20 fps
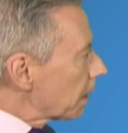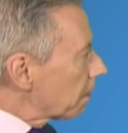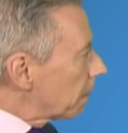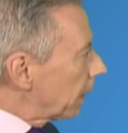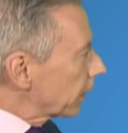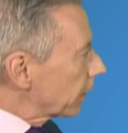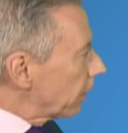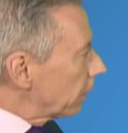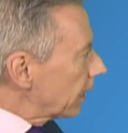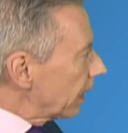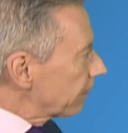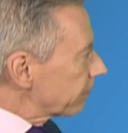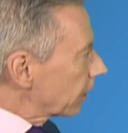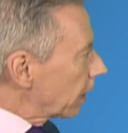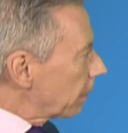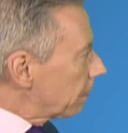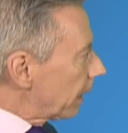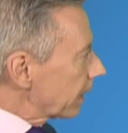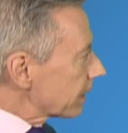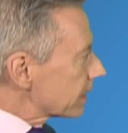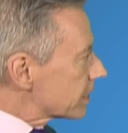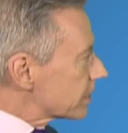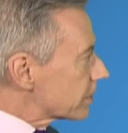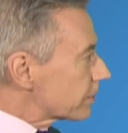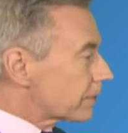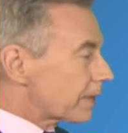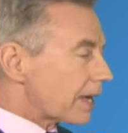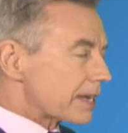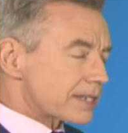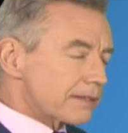but you only have to go back to
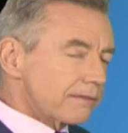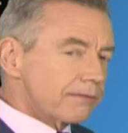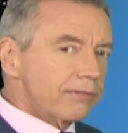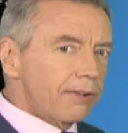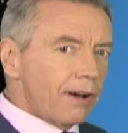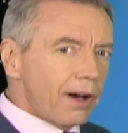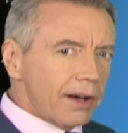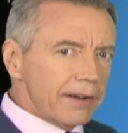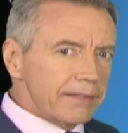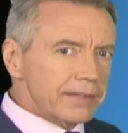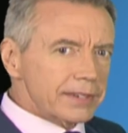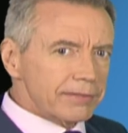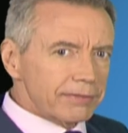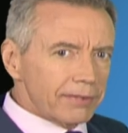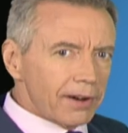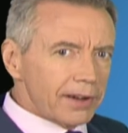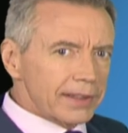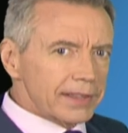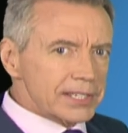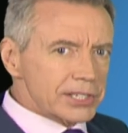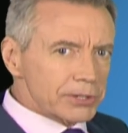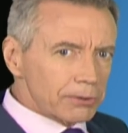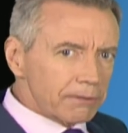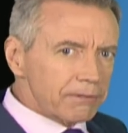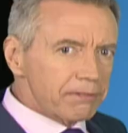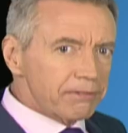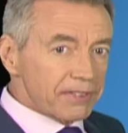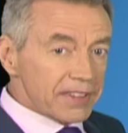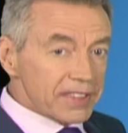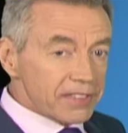2005 to find the sort
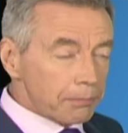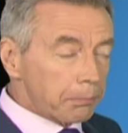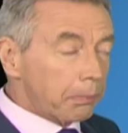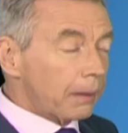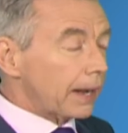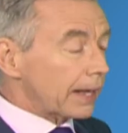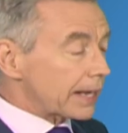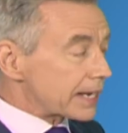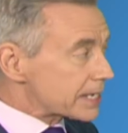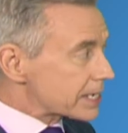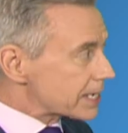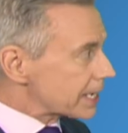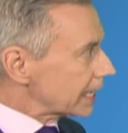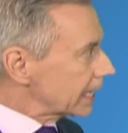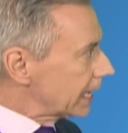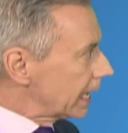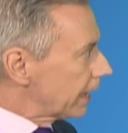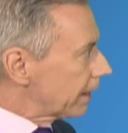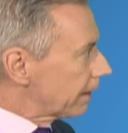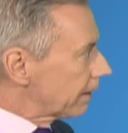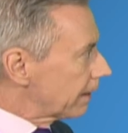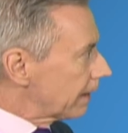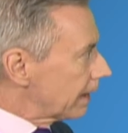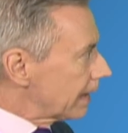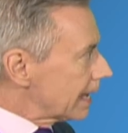of fifth placed year.